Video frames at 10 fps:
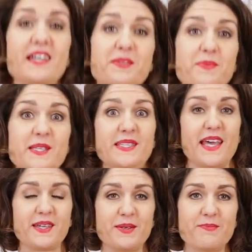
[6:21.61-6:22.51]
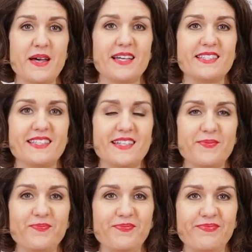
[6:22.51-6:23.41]
that's my second
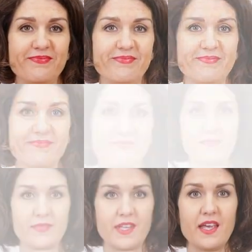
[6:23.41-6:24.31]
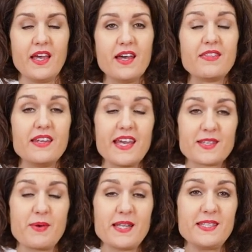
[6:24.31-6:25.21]
pattern. The
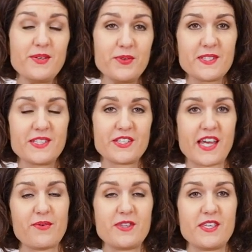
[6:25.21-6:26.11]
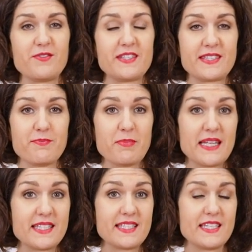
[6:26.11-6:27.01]
next pattern I want to share with you is
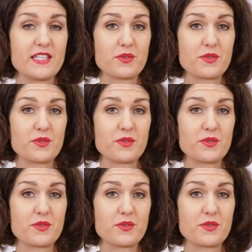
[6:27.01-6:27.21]
Simplicity